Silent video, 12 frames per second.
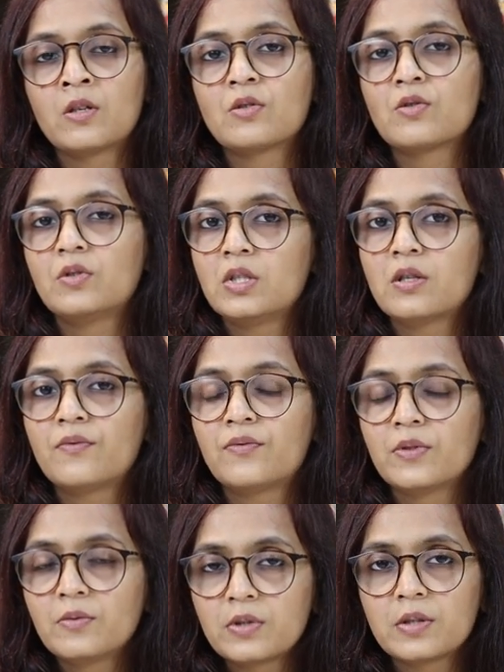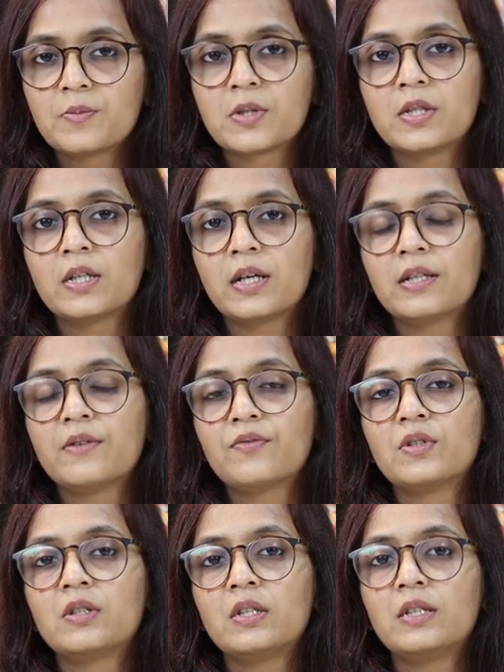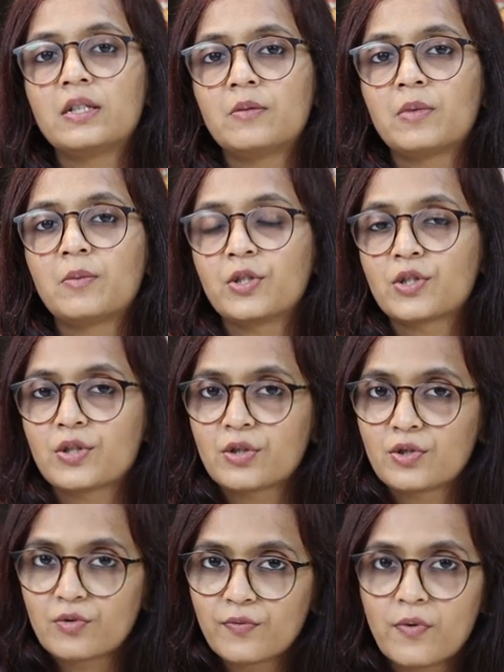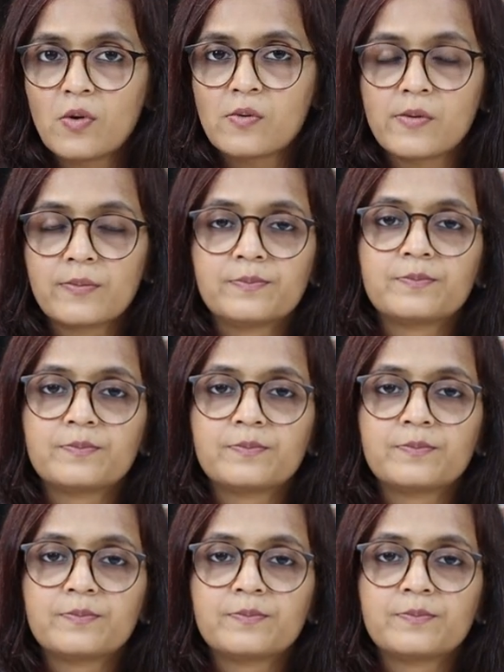So these are few tips that I definitely tell my patients to follow.